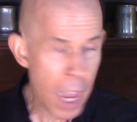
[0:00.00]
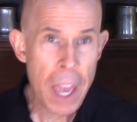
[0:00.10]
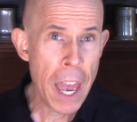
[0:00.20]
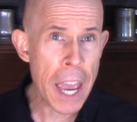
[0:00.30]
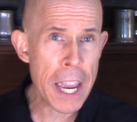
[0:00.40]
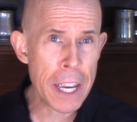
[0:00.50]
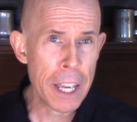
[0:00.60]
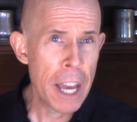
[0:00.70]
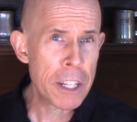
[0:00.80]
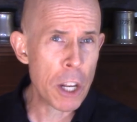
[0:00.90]
Hey,
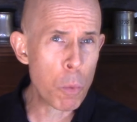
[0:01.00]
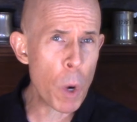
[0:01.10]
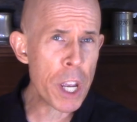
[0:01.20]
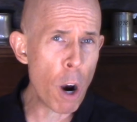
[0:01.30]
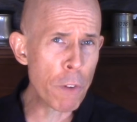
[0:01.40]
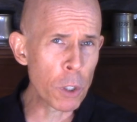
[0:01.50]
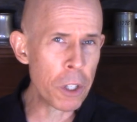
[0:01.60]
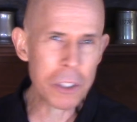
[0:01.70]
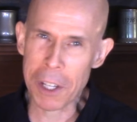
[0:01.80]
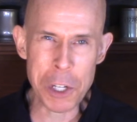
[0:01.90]
did we
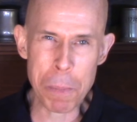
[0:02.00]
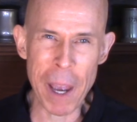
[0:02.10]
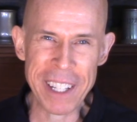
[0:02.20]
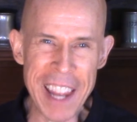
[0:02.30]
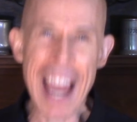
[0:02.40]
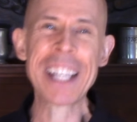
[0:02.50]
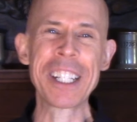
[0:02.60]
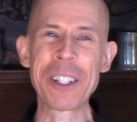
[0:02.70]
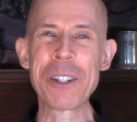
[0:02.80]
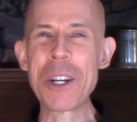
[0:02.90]
overlook the
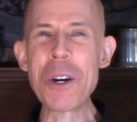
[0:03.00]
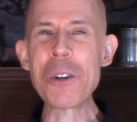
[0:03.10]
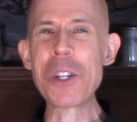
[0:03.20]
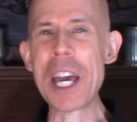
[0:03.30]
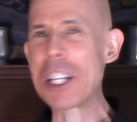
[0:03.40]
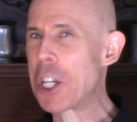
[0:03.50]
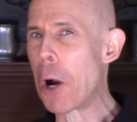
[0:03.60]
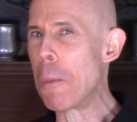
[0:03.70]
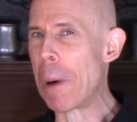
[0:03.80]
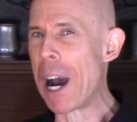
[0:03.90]
spectacular news that
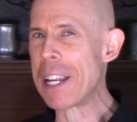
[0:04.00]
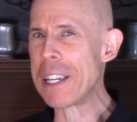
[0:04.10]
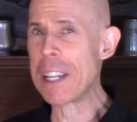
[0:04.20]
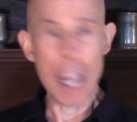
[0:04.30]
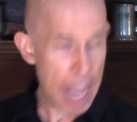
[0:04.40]
Joe Biden